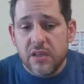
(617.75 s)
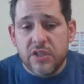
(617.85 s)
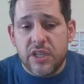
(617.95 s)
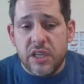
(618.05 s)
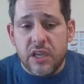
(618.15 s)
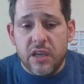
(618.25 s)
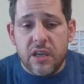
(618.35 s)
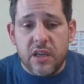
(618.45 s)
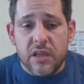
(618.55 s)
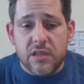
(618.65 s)
She
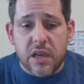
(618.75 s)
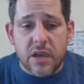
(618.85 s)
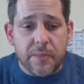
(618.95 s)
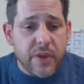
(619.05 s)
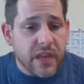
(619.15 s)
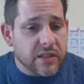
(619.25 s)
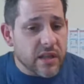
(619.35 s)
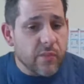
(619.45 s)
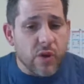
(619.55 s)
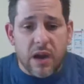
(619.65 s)
is picked
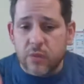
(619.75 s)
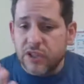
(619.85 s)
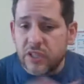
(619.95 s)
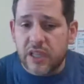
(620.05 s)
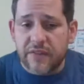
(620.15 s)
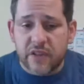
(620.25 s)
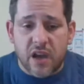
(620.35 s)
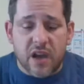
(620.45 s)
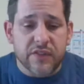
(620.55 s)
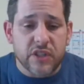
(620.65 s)
up right where she left off.